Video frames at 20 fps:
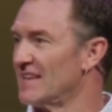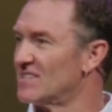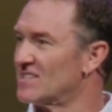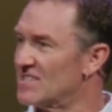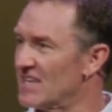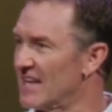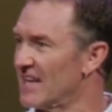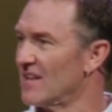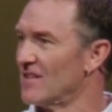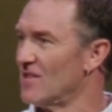like
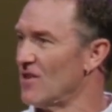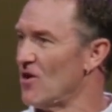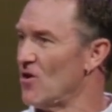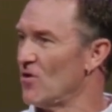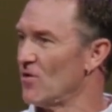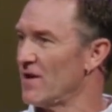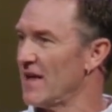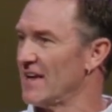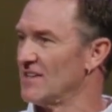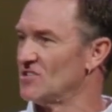sitting
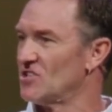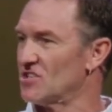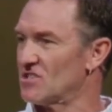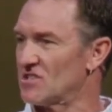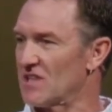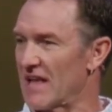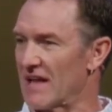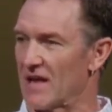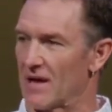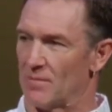alone and
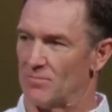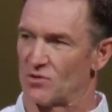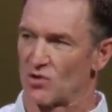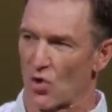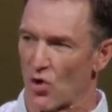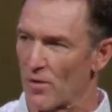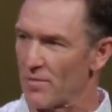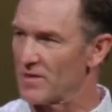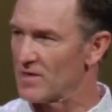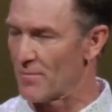just like
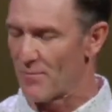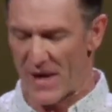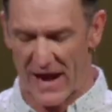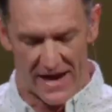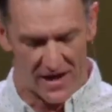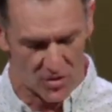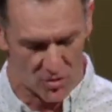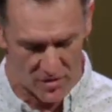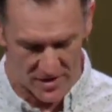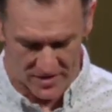absorbing the
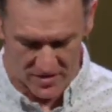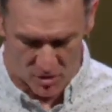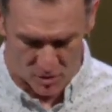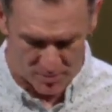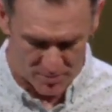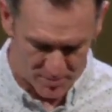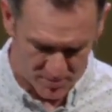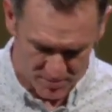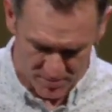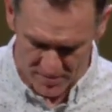pain
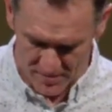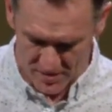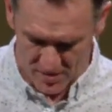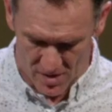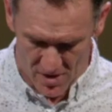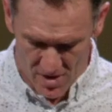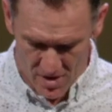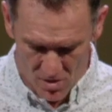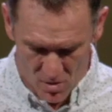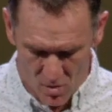
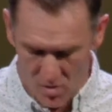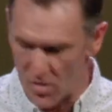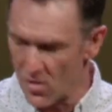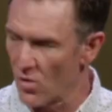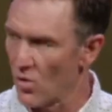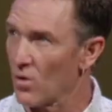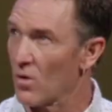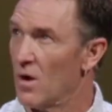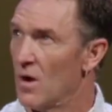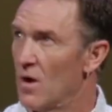
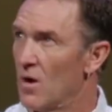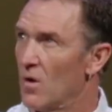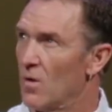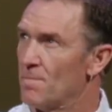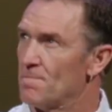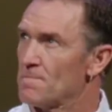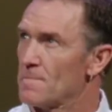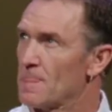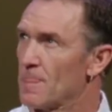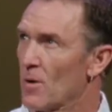or
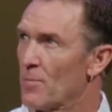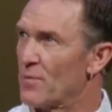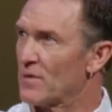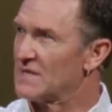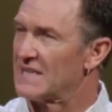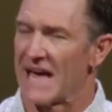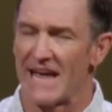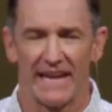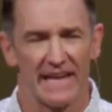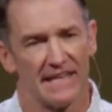
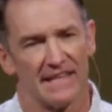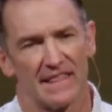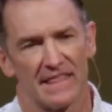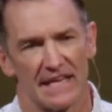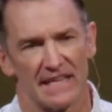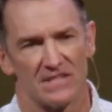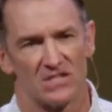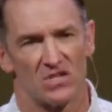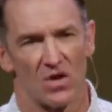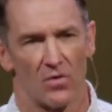pretending
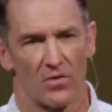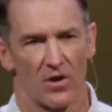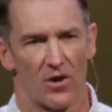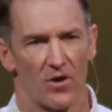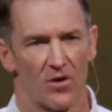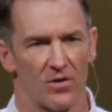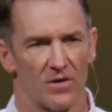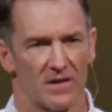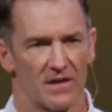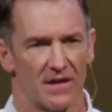things don't
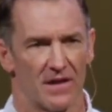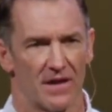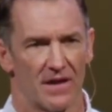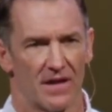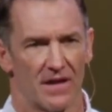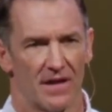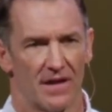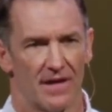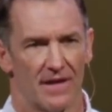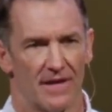hurt.
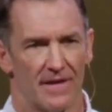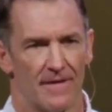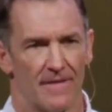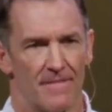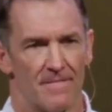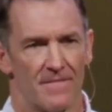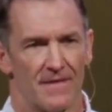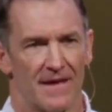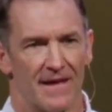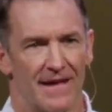
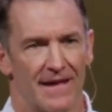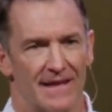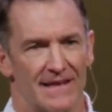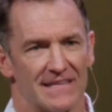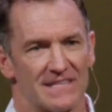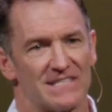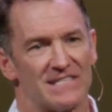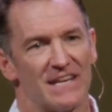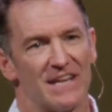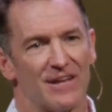
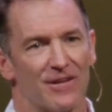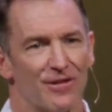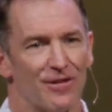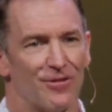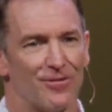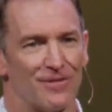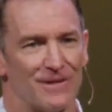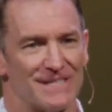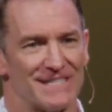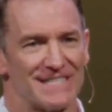Sitting
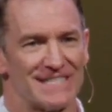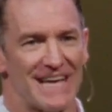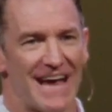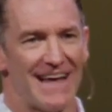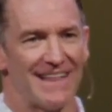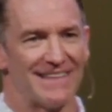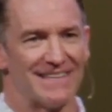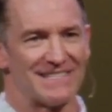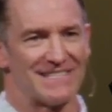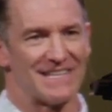alone in
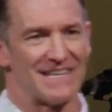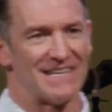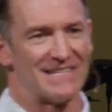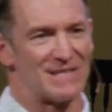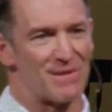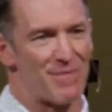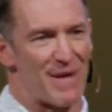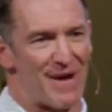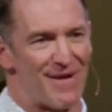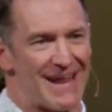silence
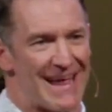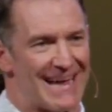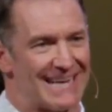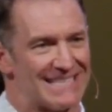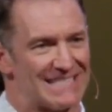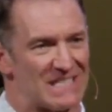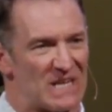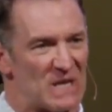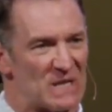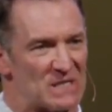is about
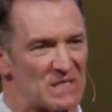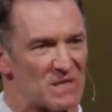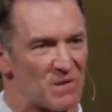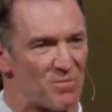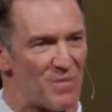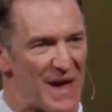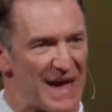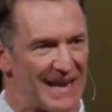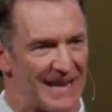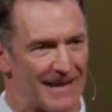
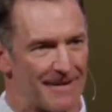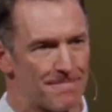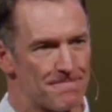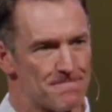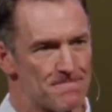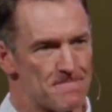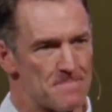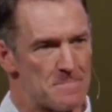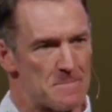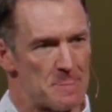
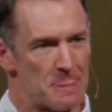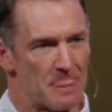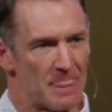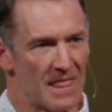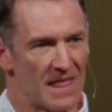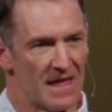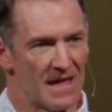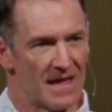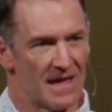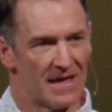anticipating
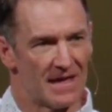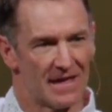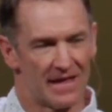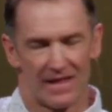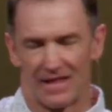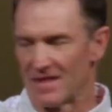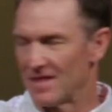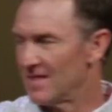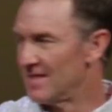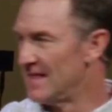
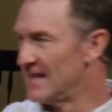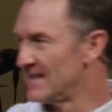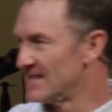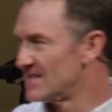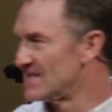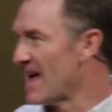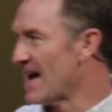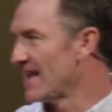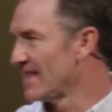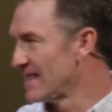that
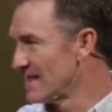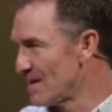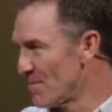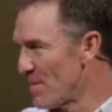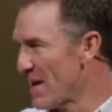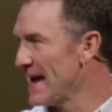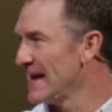it's not, that the